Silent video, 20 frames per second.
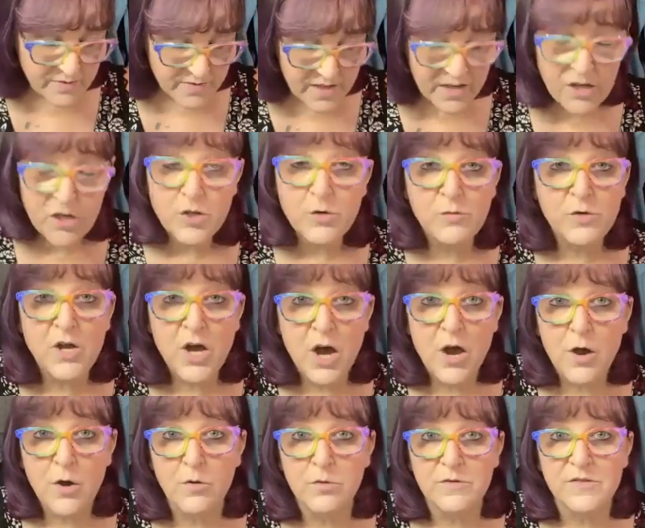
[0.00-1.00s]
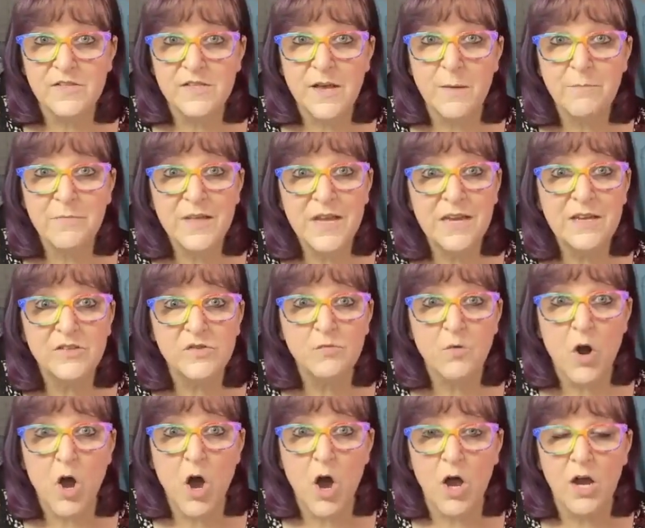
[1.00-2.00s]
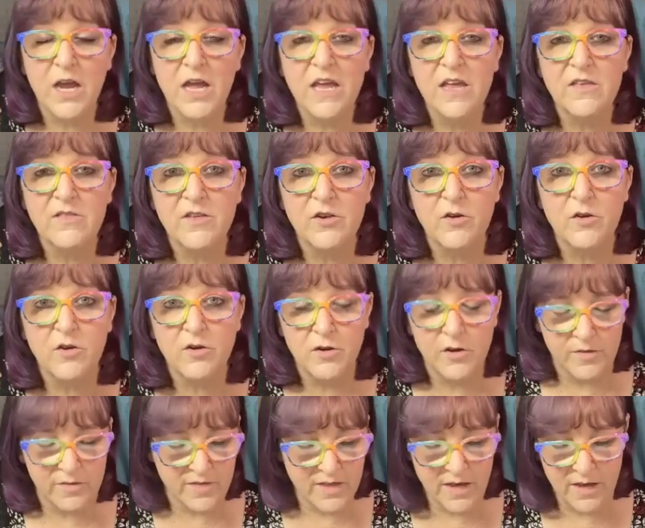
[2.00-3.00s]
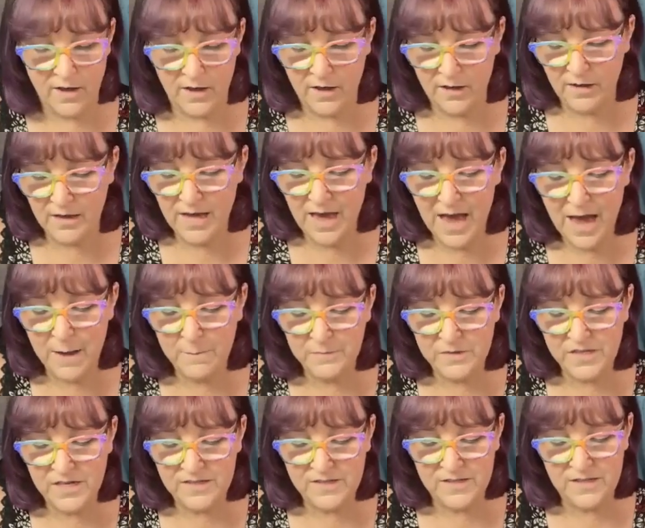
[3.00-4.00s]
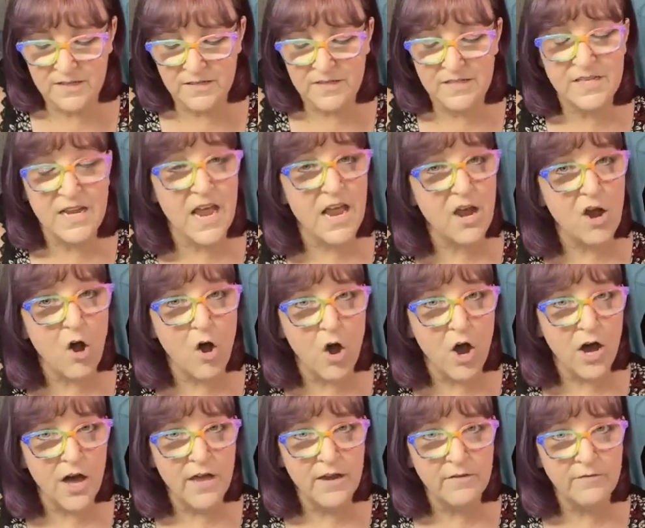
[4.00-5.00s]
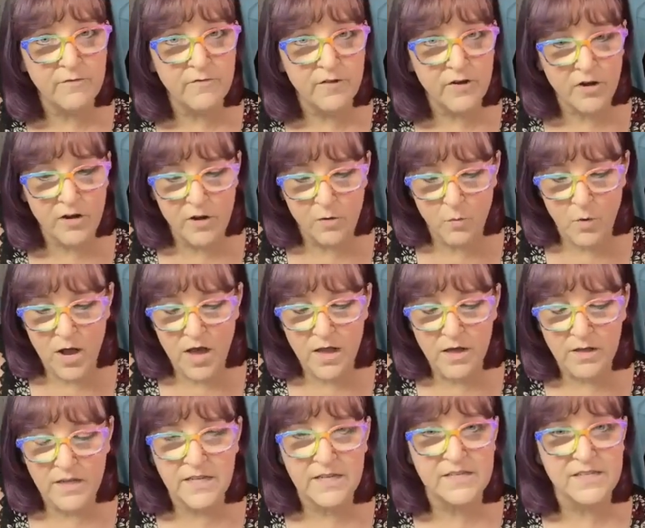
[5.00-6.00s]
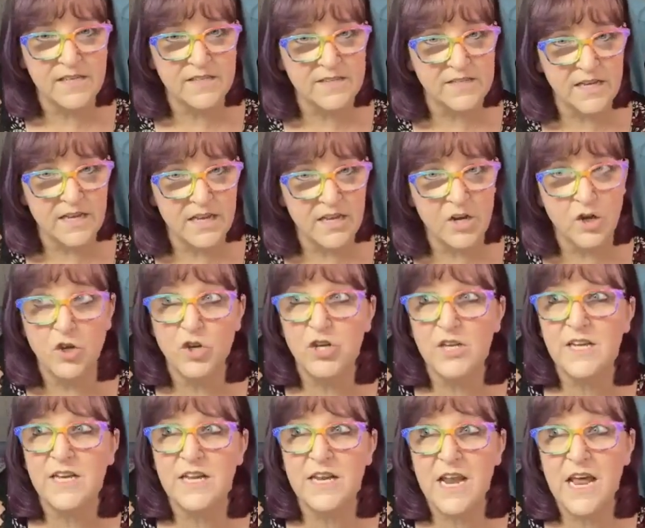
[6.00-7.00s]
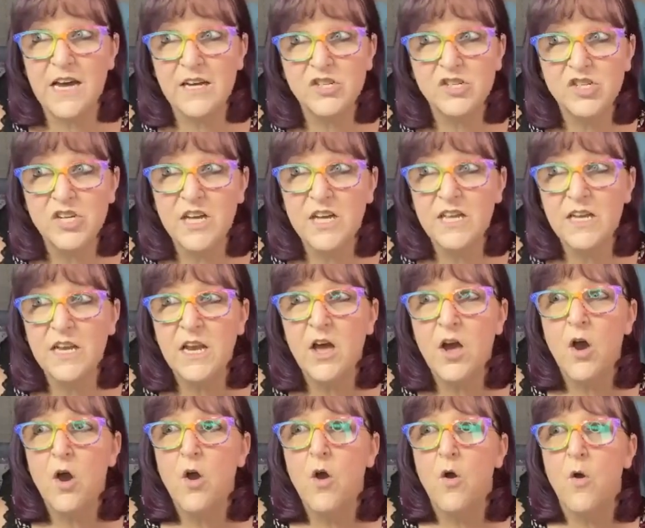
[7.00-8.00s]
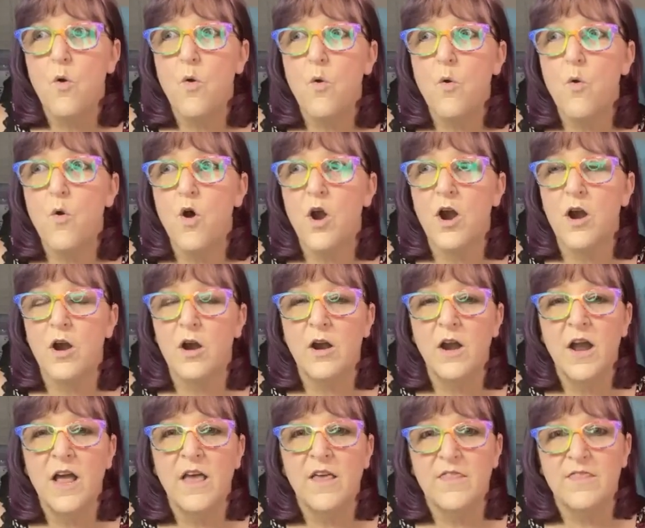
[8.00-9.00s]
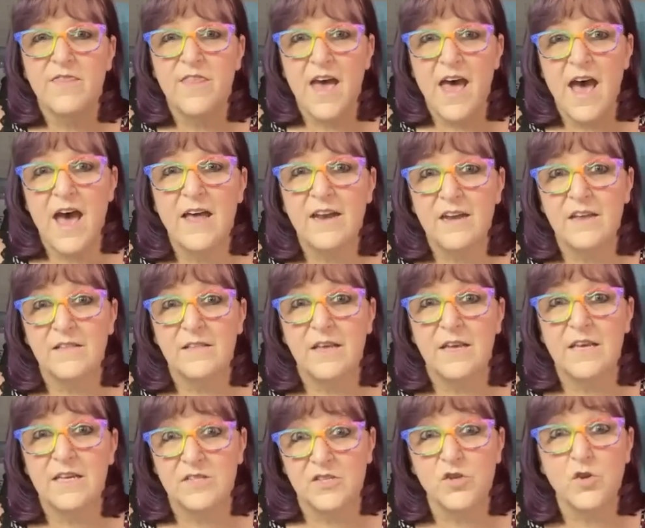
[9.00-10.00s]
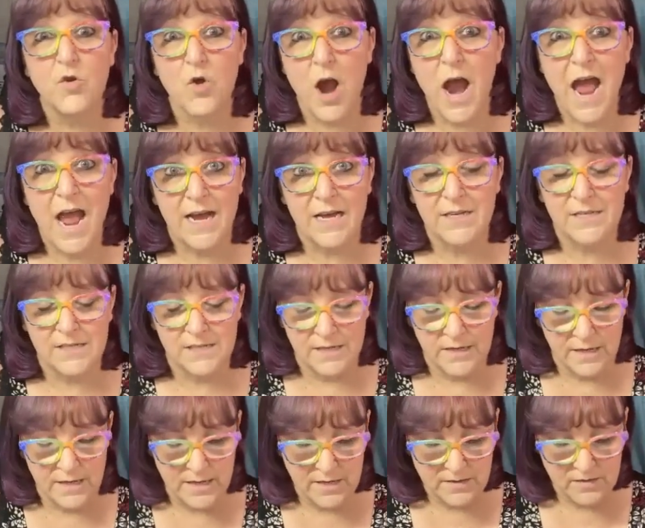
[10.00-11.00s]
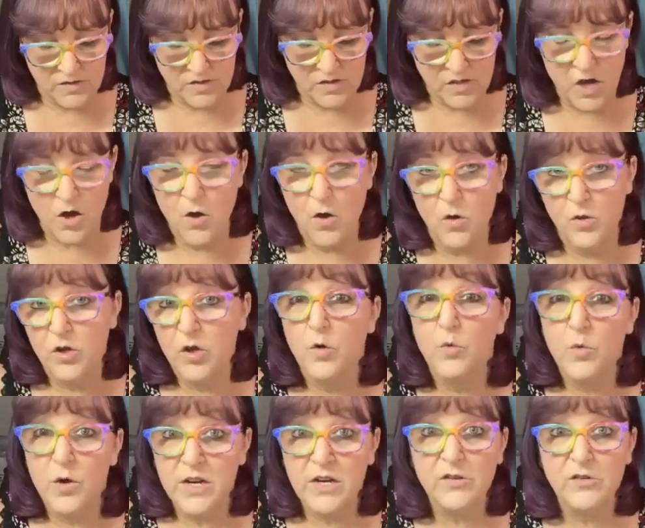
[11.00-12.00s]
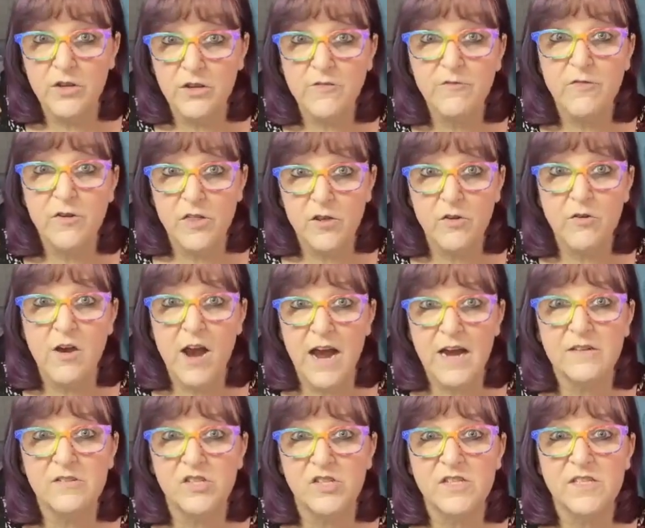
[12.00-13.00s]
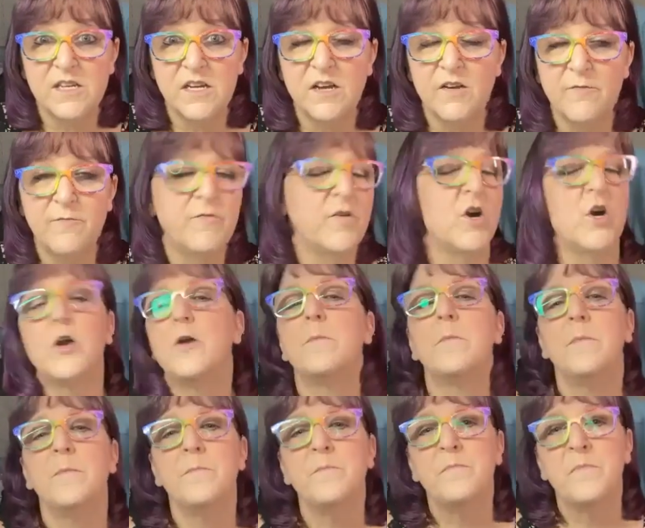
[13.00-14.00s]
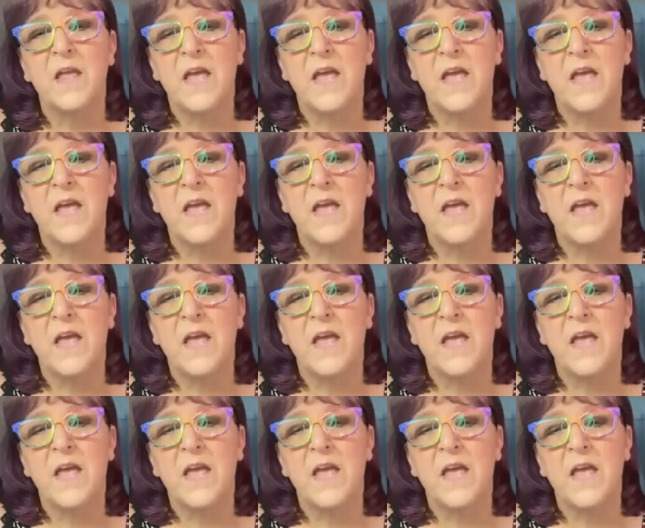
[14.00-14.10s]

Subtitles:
And then you know something is wrong. Either the cap doesn't stay on very well, it doesn't get a good connection, or that it's cracked. So you'll want to look for the crack just to confirm.